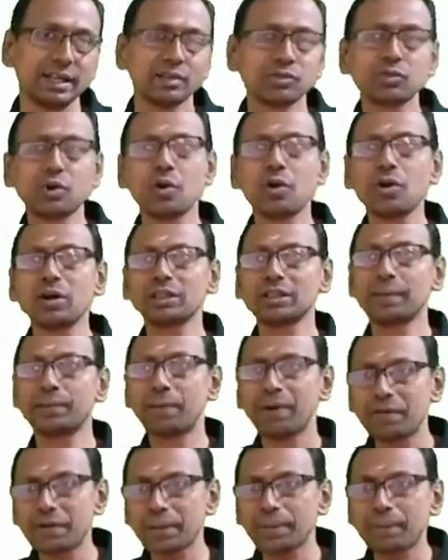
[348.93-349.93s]
So the
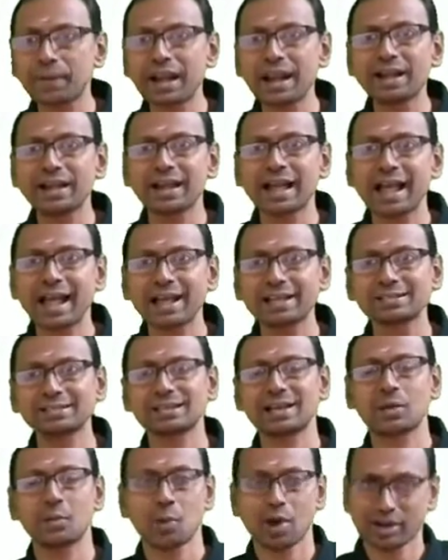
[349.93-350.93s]
power plant
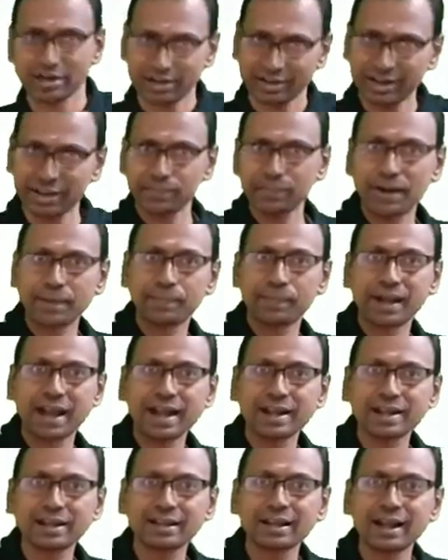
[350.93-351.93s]
has a water treatment
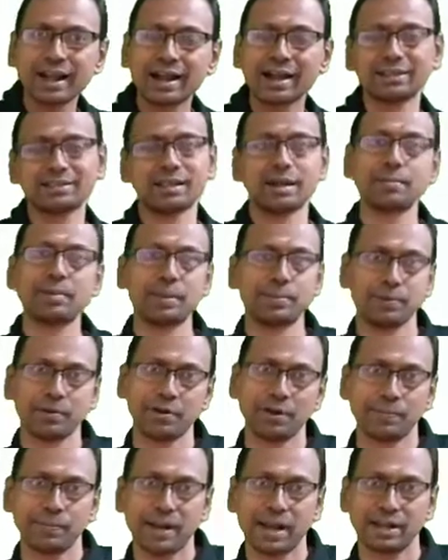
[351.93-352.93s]
plant and a thermal
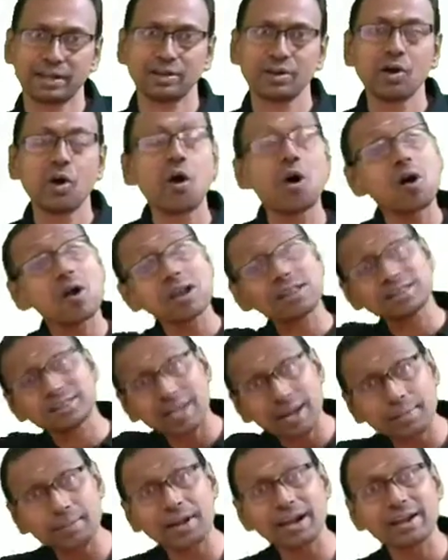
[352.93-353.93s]
power plant. All
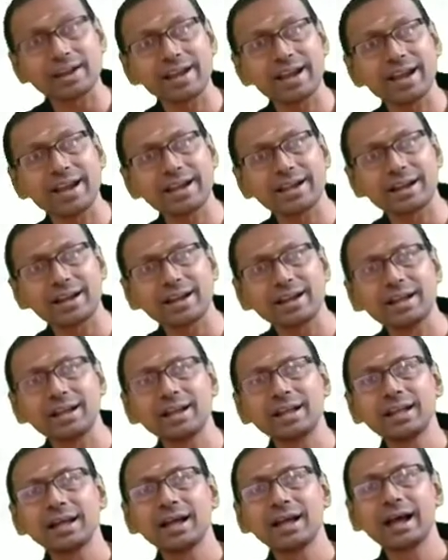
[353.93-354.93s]
thermal related
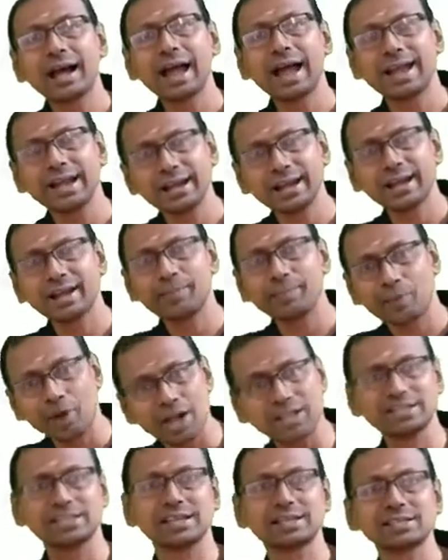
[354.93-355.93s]

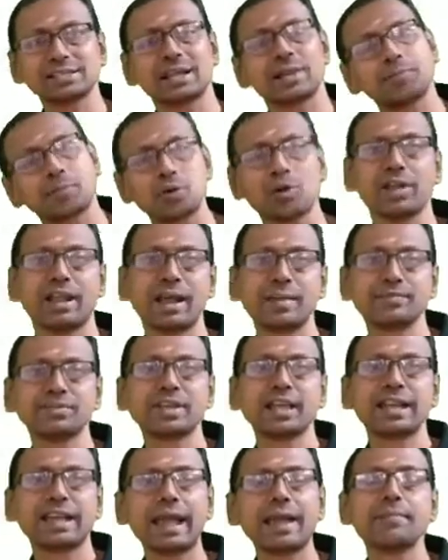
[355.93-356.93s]
projects and programs
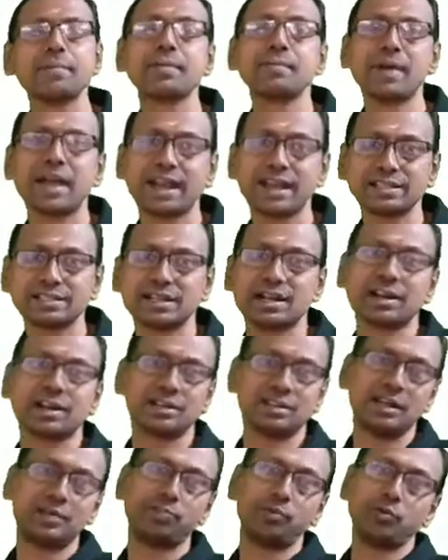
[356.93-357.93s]
can be managed under
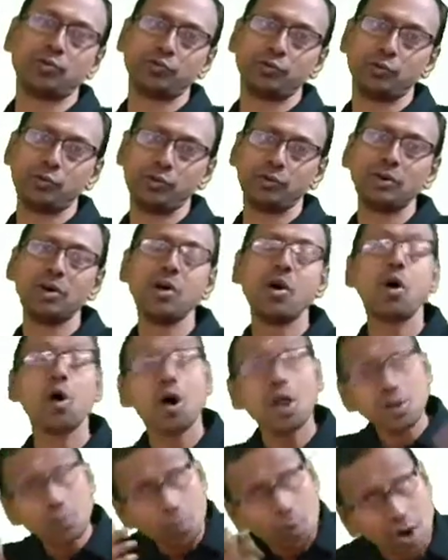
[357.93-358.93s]
that portfolio.
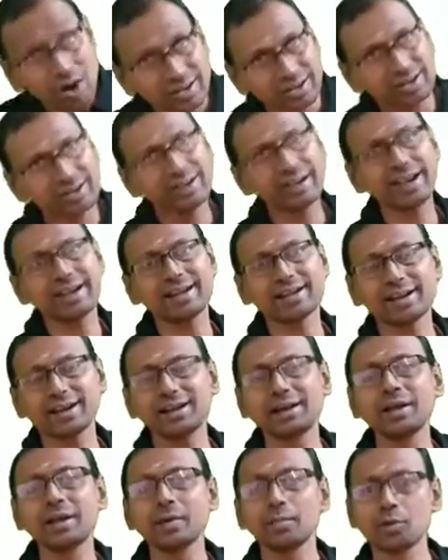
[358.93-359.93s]
All water
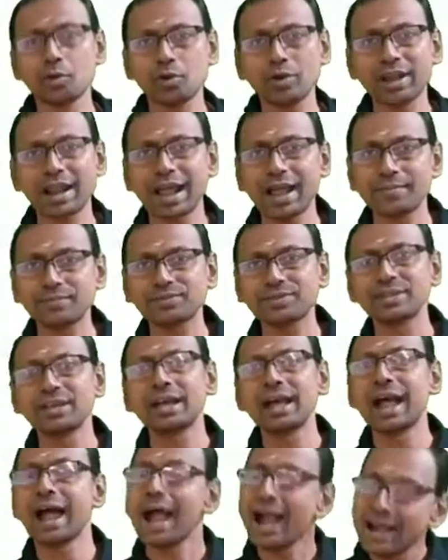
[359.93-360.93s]
related programs
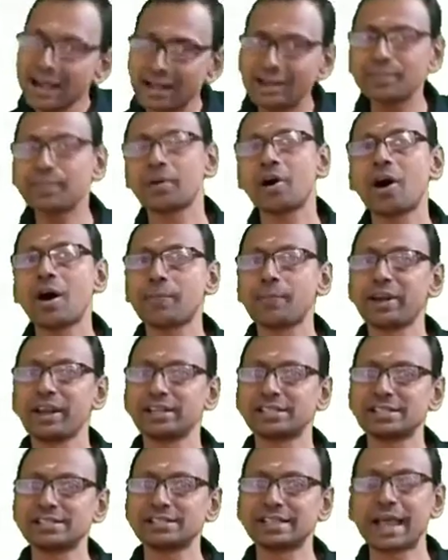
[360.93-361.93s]
and
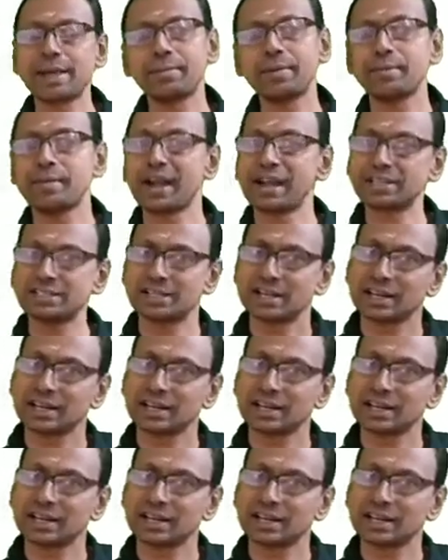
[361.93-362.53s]
operations can be managed